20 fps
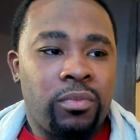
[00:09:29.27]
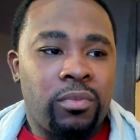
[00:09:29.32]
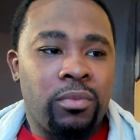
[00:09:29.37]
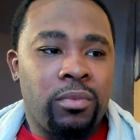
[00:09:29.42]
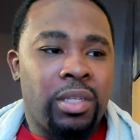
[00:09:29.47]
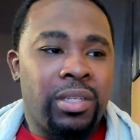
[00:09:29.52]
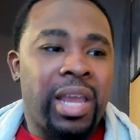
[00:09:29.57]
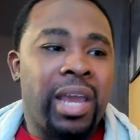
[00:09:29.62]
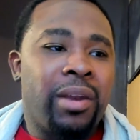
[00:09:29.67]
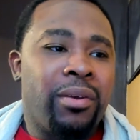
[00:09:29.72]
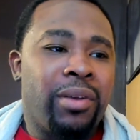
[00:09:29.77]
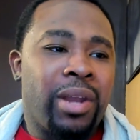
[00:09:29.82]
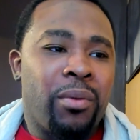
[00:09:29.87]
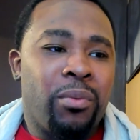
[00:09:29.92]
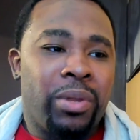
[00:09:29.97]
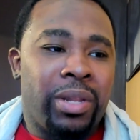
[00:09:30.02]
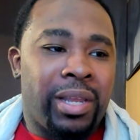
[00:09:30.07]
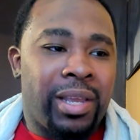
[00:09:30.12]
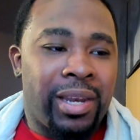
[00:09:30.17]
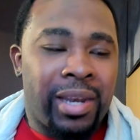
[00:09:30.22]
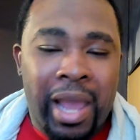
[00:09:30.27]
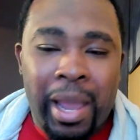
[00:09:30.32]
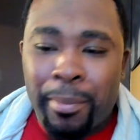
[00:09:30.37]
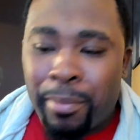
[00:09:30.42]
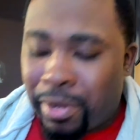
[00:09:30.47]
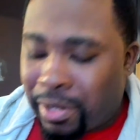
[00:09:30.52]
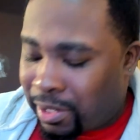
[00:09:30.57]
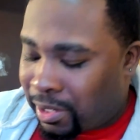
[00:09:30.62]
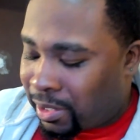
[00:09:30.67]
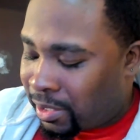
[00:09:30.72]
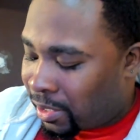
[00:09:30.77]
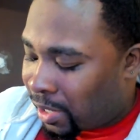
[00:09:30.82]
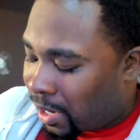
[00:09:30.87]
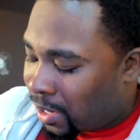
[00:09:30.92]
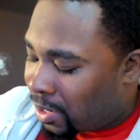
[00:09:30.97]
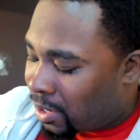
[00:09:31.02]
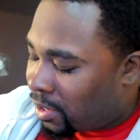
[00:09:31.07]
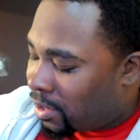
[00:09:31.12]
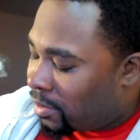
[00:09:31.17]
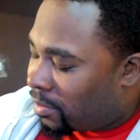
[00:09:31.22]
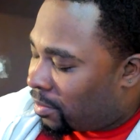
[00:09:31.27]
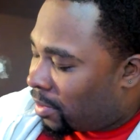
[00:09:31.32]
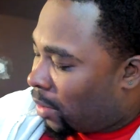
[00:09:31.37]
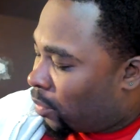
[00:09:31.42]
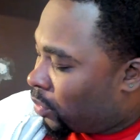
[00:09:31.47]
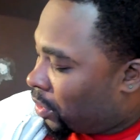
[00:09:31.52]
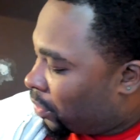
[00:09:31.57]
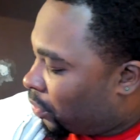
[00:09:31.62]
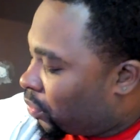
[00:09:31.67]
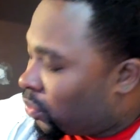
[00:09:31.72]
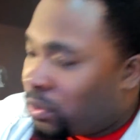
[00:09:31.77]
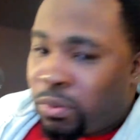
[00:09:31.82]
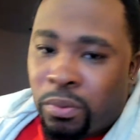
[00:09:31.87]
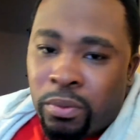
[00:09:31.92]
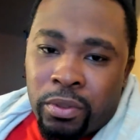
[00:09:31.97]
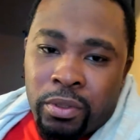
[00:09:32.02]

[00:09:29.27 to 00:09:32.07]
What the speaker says: Not really a lot, but I went through